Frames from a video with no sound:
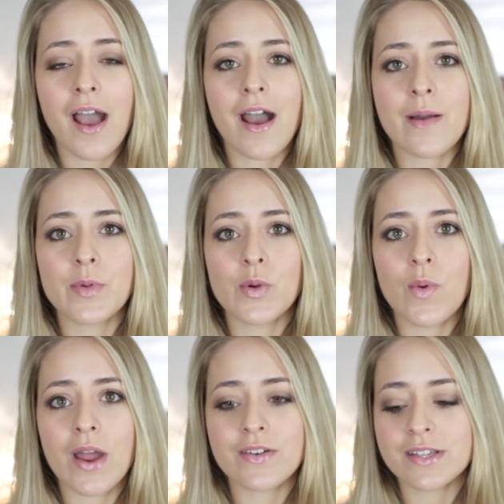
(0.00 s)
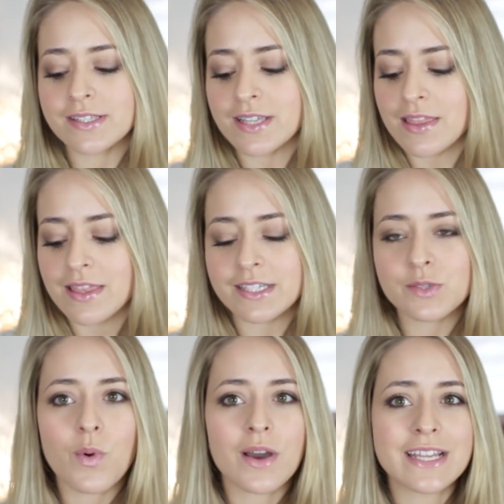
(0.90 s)
whereas
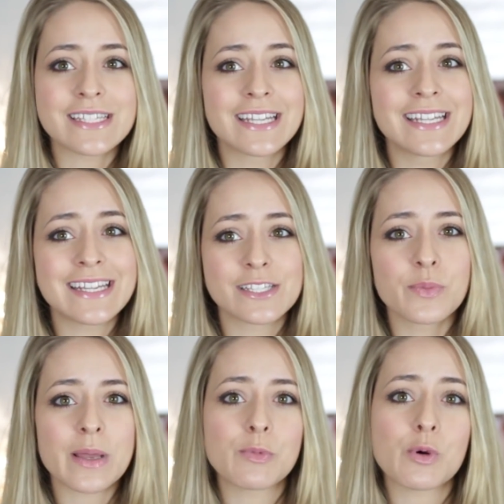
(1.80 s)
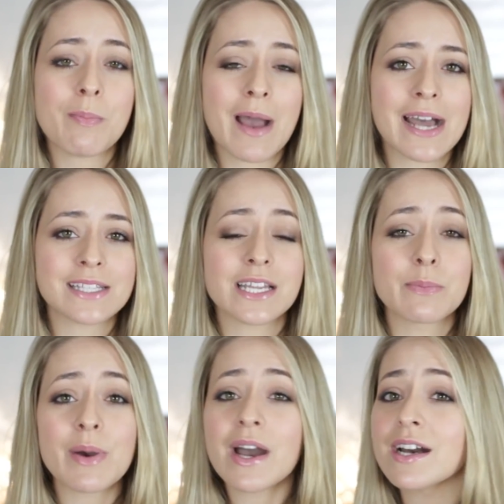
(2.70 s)
this one is a little bit more matte,
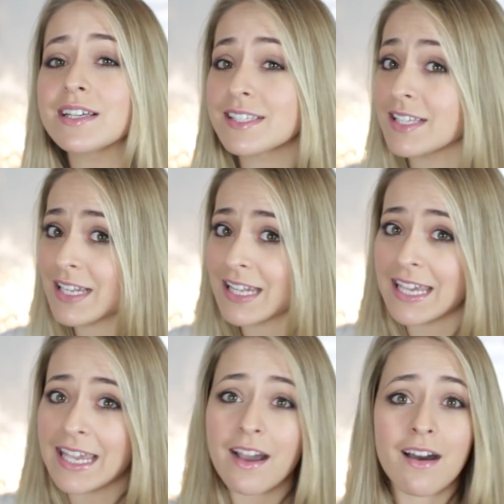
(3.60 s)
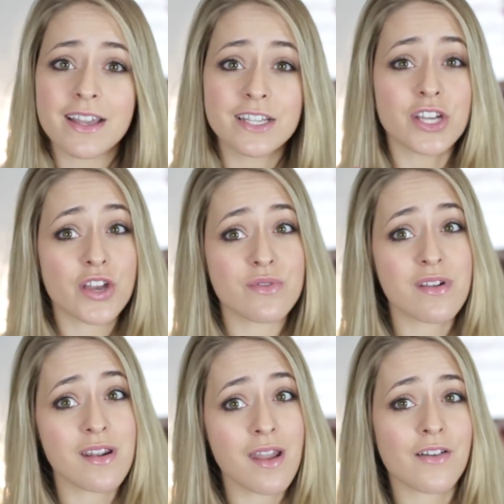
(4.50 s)
and personally I
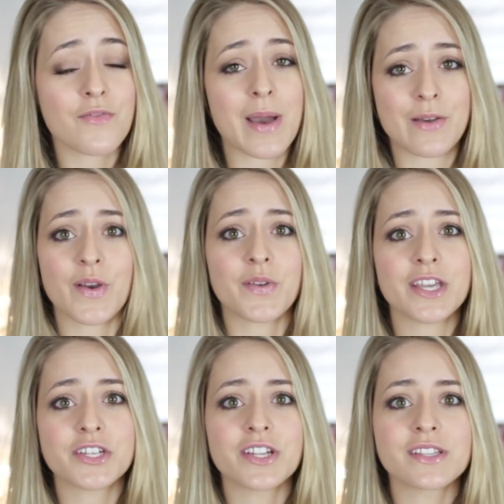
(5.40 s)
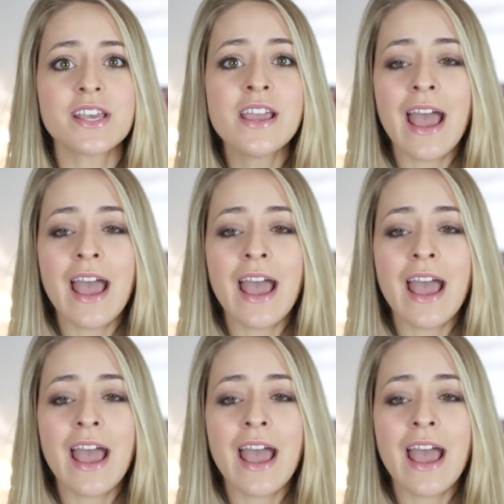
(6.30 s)
don't love matte foundations.